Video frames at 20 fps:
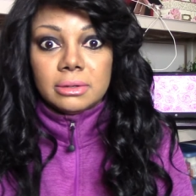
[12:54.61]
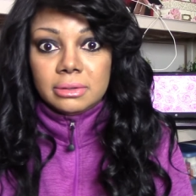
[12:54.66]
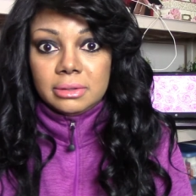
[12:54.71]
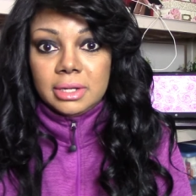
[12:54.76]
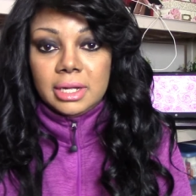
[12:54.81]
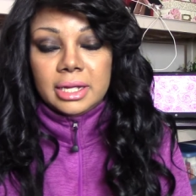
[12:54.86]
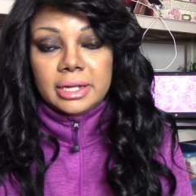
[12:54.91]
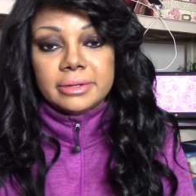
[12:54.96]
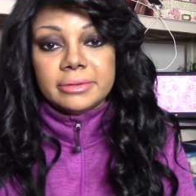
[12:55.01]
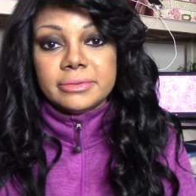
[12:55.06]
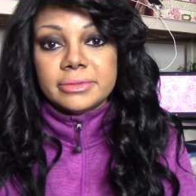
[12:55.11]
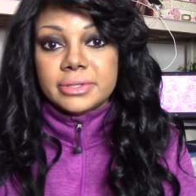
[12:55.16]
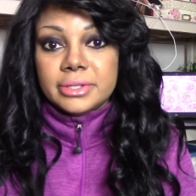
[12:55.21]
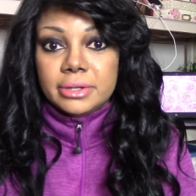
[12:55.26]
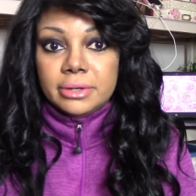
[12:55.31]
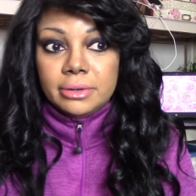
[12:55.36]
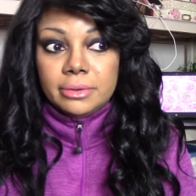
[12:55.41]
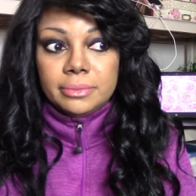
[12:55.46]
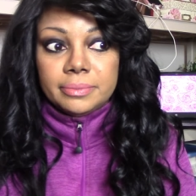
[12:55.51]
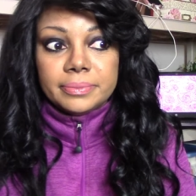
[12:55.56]
Okay,
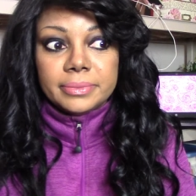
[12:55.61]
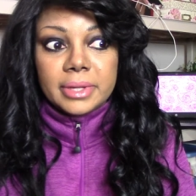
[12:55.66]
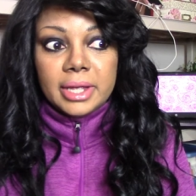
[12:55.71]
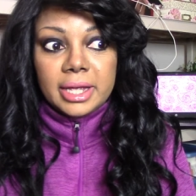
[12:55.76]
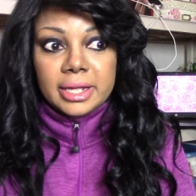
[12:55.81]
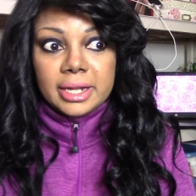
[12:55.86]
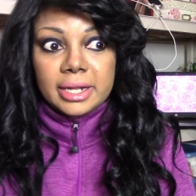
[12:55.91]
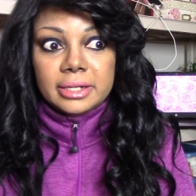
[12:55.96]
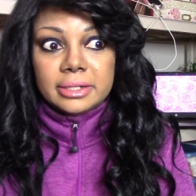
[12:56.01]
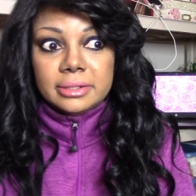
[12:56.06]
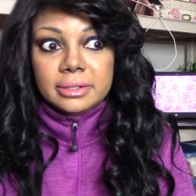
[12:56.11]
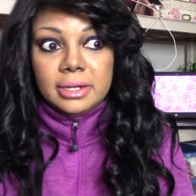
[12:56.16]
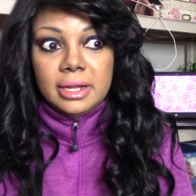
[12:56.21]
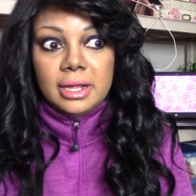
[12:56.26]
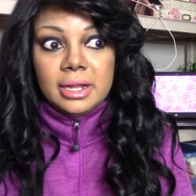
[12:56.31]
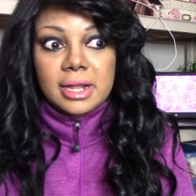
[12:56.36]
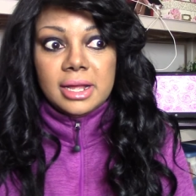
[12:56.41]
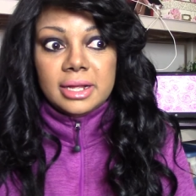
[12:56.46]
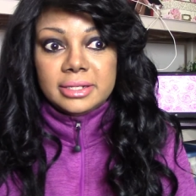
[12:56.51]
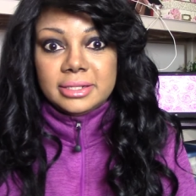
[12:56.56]
so and I
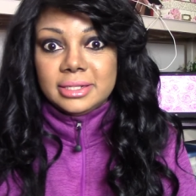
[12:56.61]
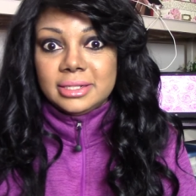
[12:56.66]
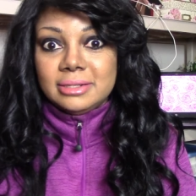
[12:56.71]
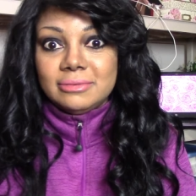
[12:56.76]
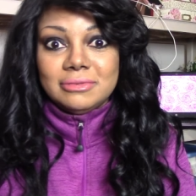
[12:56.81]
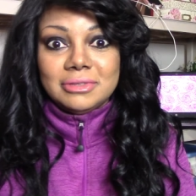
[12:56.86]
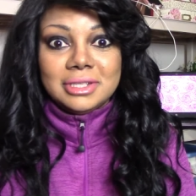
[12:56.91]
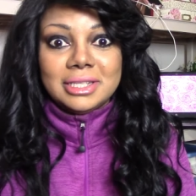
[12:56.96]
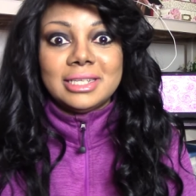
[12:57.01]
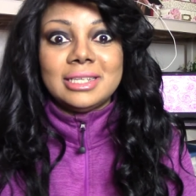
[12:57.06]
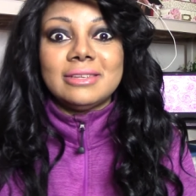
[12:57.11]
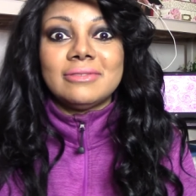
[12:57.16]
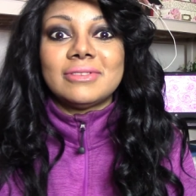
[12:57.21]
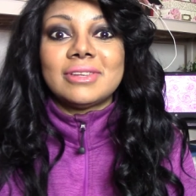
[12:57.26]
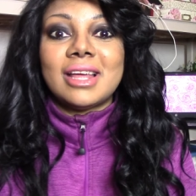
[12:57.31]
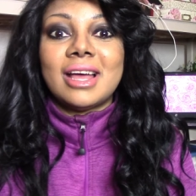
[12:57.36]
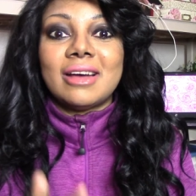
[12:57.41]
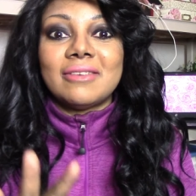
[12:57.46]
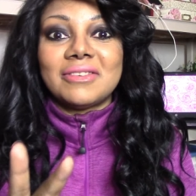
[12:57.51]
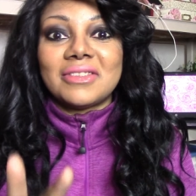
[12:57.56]
and I didn't really
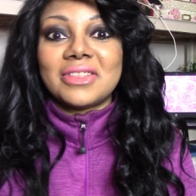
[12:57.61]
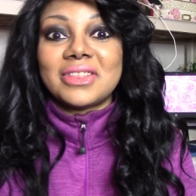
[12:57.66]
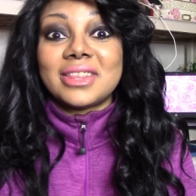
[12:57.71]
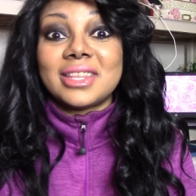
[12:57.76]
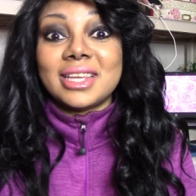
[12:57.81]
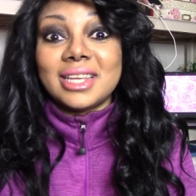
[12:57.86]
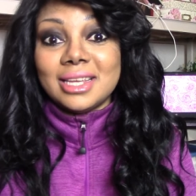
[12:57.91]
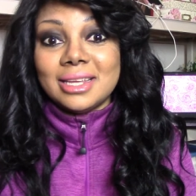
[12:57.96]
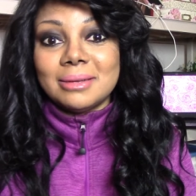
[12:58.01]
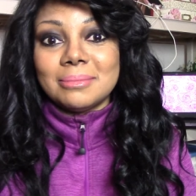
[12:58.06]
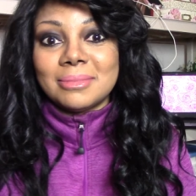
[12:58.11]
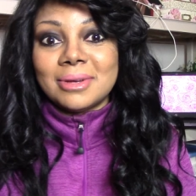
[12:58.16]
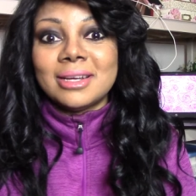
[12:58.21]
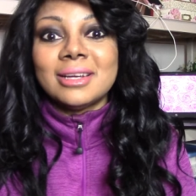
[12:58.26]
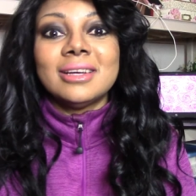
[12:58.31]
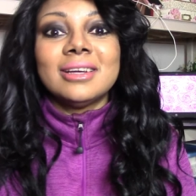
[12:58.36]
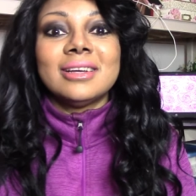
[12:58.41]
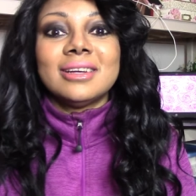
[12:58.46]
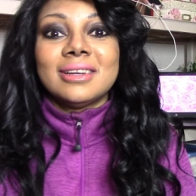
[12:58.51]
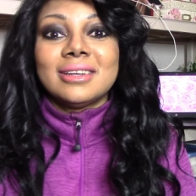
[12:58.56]
even have a theme
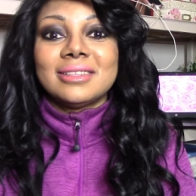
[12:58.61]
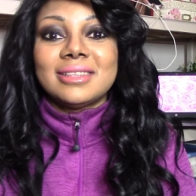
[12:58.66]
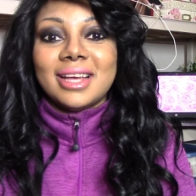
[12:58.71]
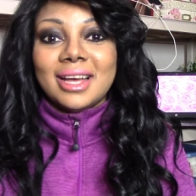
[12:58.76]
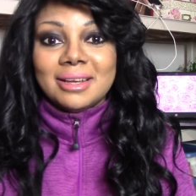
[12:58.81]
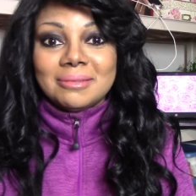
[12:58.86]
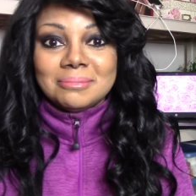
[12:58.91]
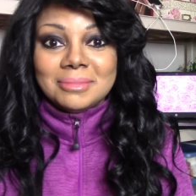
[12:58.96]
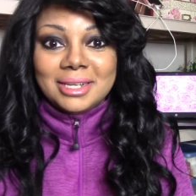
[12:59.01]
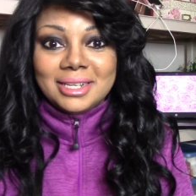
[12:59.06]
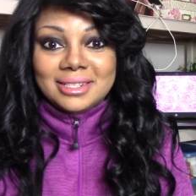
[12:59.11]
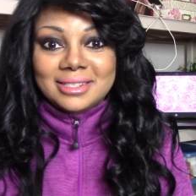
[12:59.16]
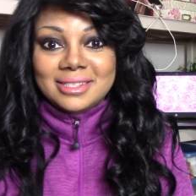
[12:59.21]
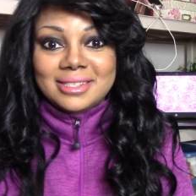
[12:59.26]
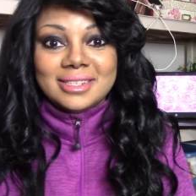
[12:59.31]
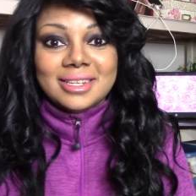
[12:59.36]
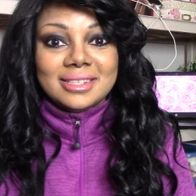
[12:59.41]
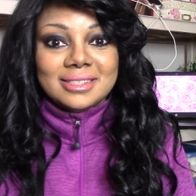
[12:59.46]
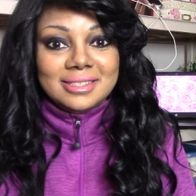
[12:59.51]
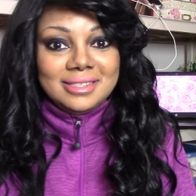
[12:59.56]
that made
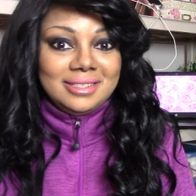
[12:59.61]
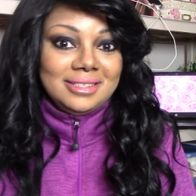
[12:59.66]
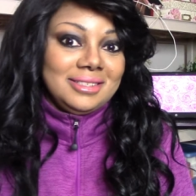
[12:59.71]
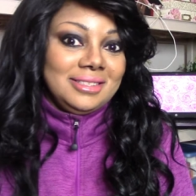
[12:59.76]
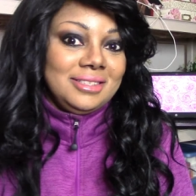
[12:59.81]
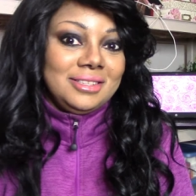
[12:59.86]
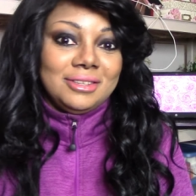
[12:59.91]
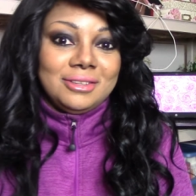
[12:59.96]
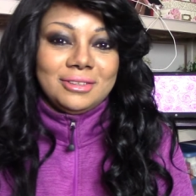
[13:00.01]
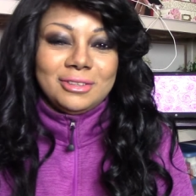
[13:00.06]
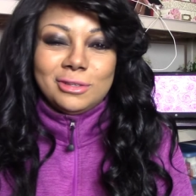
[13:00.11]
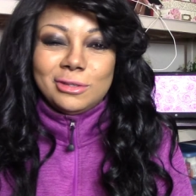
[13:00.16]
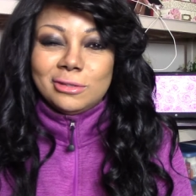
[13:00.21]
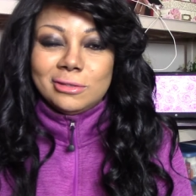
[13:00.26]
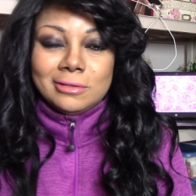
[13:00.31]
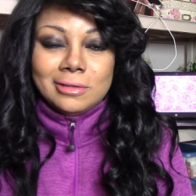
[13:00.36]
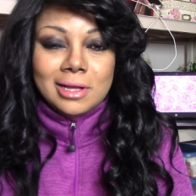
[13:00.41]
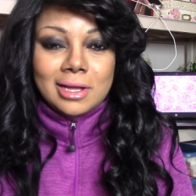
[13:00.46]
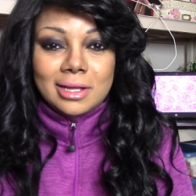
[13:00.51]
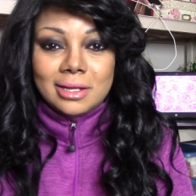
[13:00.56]
sense
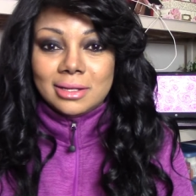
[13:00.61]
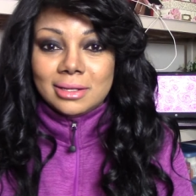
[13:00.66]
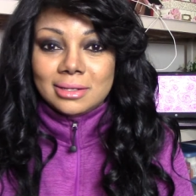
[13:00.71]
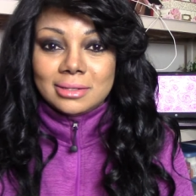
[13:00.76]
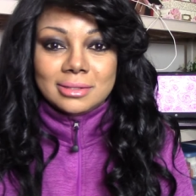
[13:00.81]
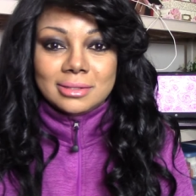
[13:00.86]
until like